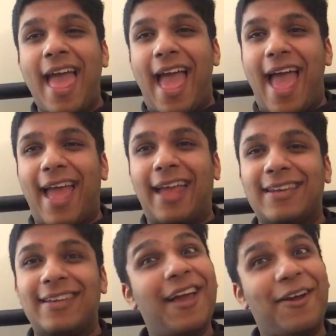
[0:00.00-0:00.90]

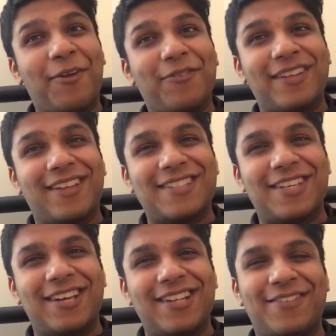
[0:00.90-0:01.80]
And yeah, hopefully I'll
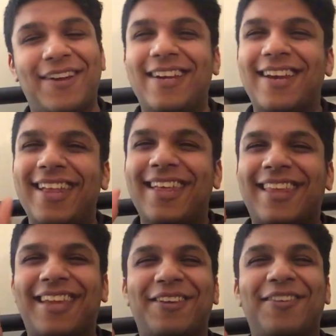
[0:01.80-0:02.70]
see you guys around.
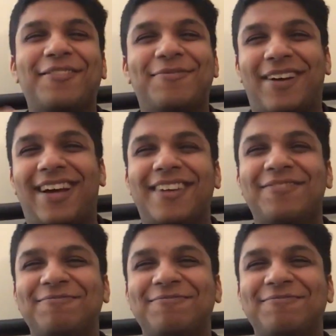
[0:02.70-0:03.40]
Thank you. Bye.